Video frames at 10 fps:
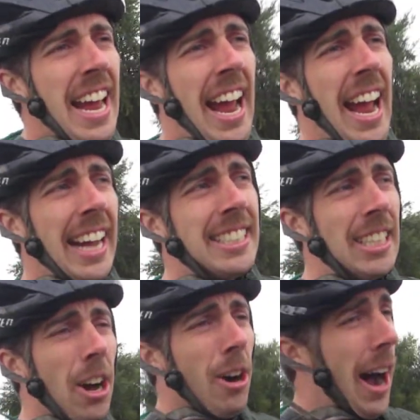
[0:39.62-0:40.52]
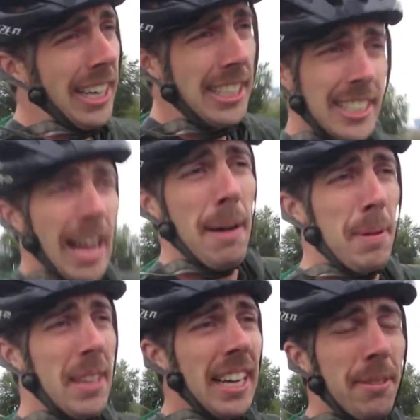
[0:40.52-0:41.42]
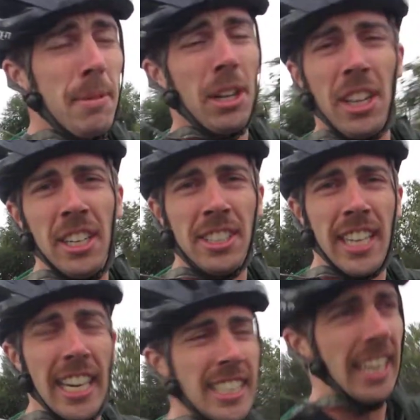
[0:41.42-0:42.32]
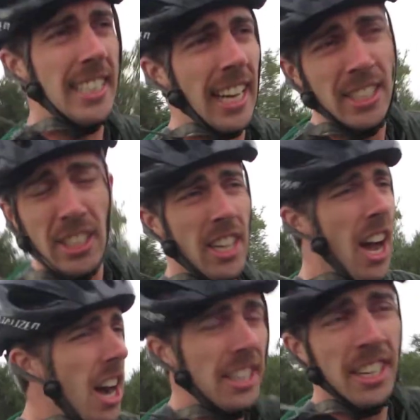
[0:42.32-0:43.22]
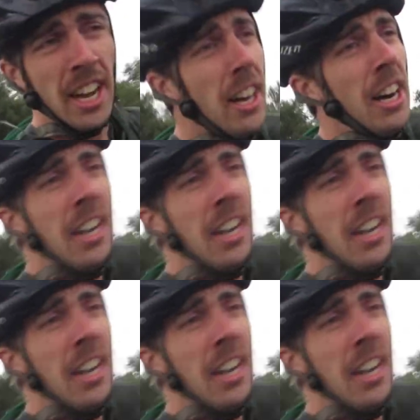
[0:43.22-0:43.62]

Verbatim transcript: And so I just stopped in the middle of the intersection. I said, just go, you know?